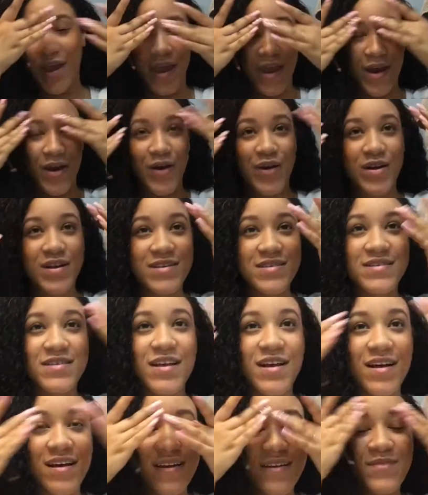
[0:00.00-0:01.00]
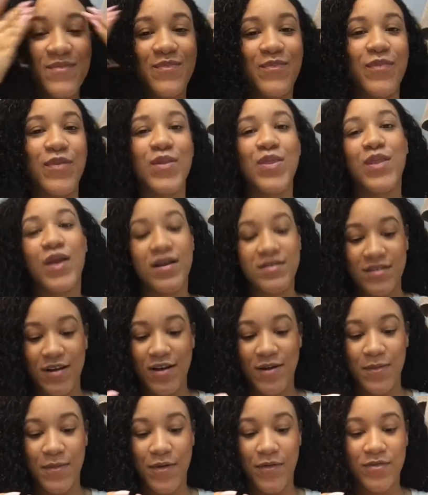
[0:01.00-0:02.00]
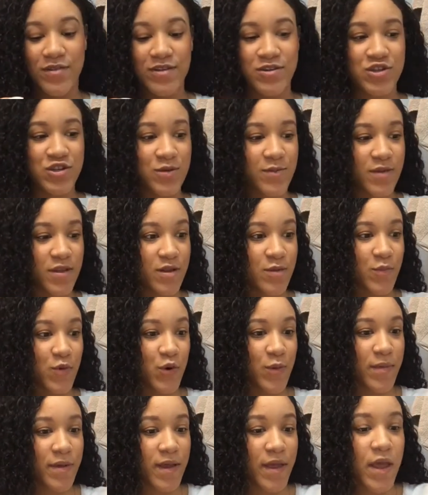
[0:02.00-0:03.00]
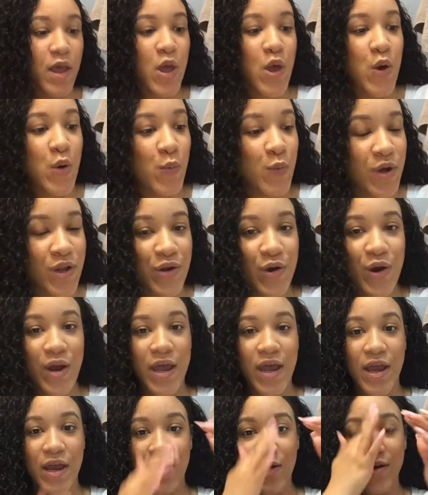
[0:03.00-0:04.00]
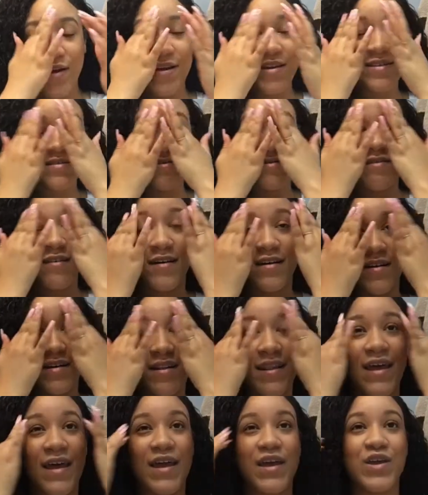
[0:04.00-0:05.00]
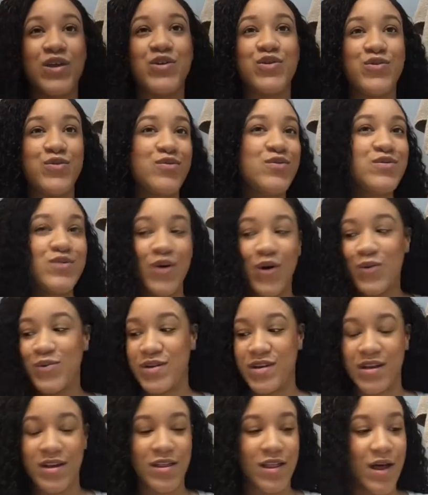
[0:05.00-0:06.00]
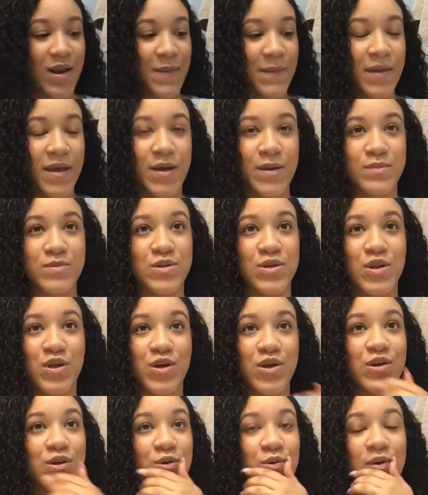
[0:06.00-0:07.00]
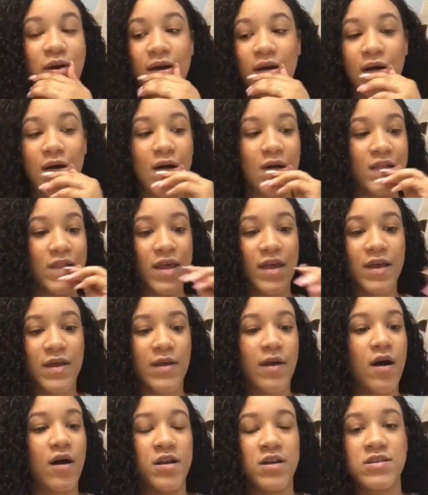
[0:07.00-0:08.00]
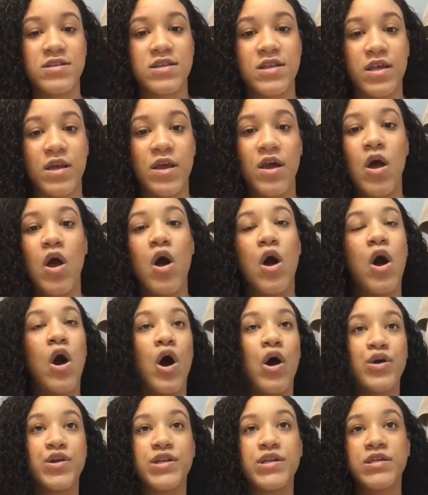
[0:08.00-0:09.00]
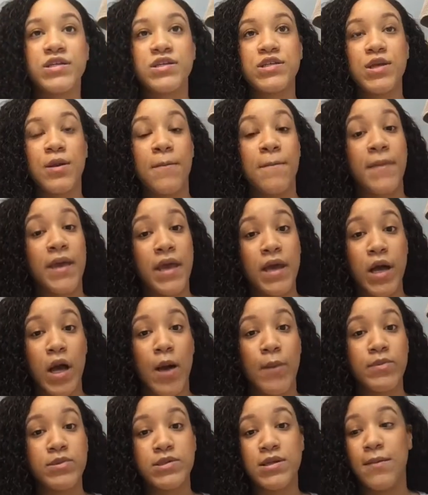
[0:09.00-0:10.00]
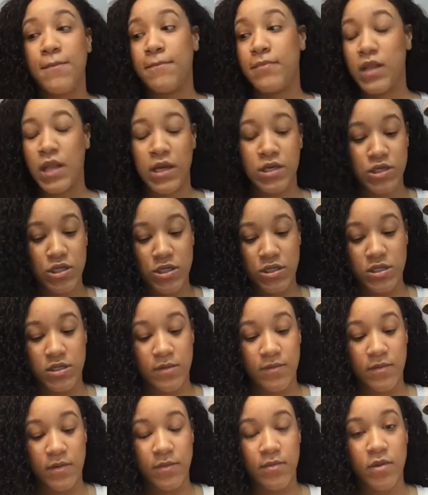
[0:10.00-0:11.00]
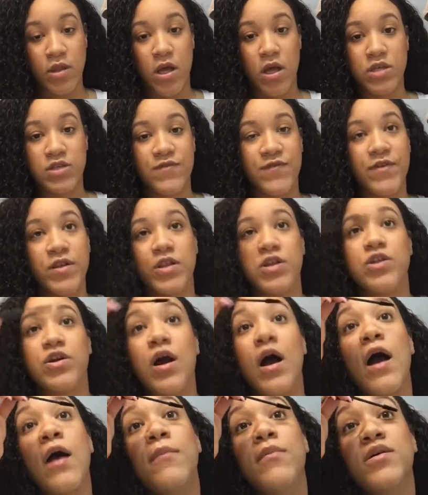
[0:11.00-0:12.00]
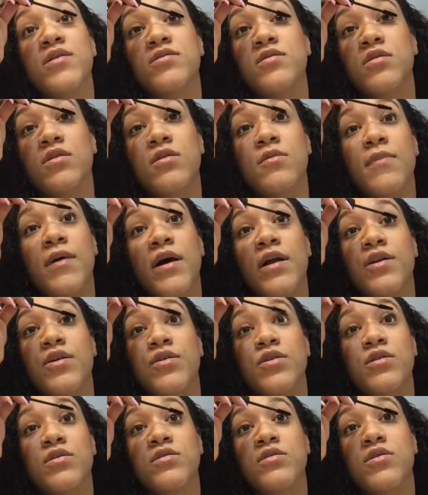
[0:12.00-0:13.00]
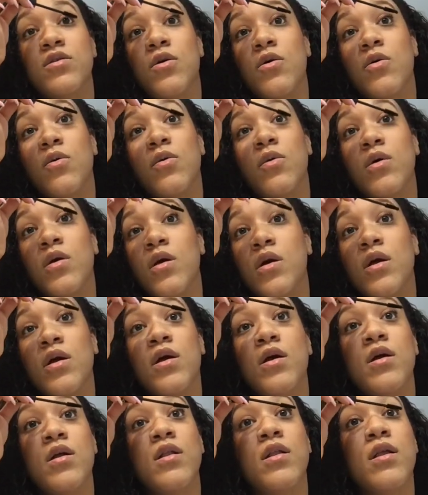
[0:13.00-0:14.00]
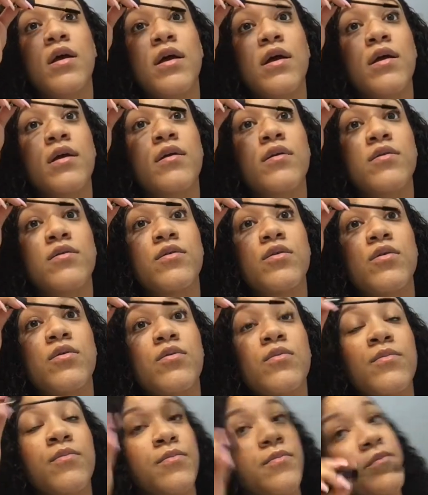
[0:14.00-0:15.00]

hair is done, not talking about relationships anymore, but when your hair is done, like, you don't need a lot of makeup to look cute at all. Like, honestly, all you need is some makeup, some blush, and some lip gloss. Fill in your eyebrows a little bit and you're good to go. Like, you know.